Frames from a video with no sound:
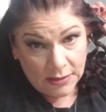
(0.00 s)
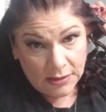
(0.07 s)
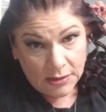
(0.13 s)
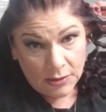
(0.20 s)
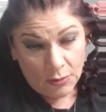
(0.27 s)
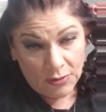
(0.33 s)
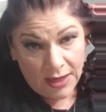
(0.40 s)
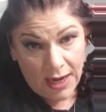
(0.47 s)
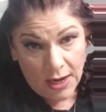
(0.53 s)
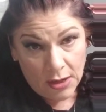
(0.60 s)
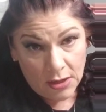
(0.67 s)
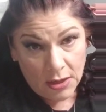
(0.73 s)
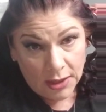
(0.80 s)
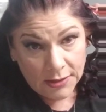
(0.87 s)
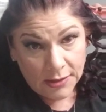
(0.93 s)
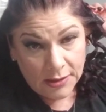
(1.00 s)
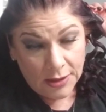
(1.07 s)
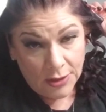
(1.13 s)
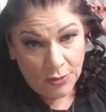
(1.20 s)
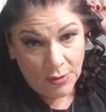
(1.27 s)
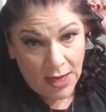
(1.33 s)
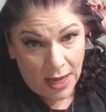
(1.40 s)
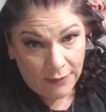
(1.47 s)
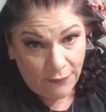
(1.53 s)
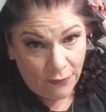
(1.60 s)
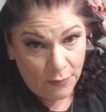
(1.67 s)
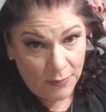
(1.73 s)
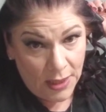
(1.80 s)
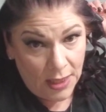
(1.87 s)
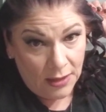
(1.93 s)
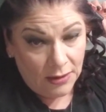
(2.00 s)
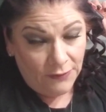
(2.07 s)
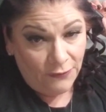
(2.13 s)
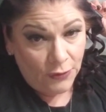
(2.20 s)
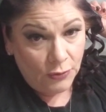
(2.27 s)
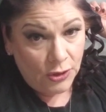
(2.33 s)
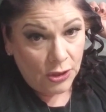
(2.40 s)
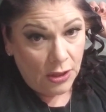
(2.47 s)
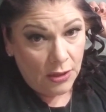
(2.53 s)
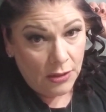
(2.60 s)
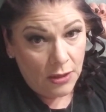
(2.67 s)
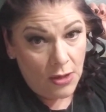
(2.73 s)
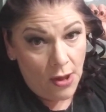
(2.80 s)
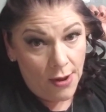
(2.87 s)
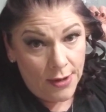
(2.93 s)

So the haircuts that you get from me in the future